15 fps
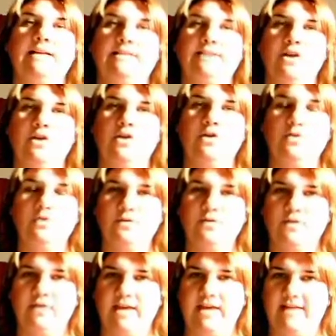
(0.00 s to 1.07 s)
So look for
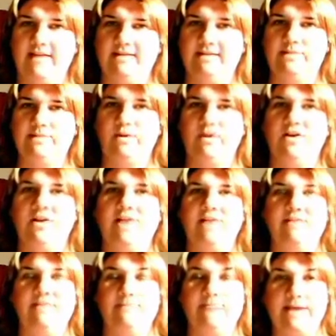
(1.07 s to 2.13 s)
the areas where you're
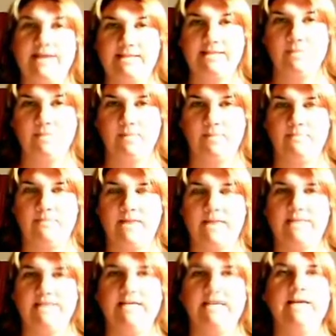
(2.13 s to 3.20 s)
having maximum
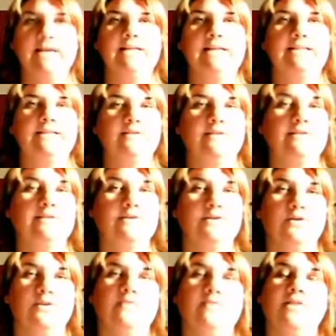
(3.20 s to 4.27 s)
impact and tell the
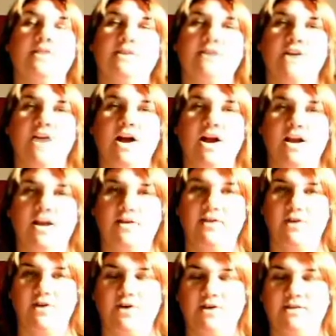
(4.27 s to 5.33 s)
story of those, highlight
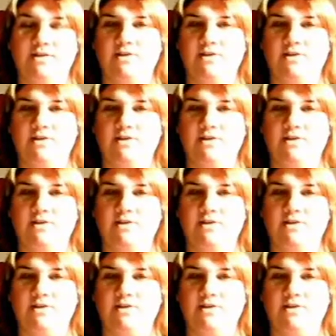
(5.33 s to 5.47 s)
those,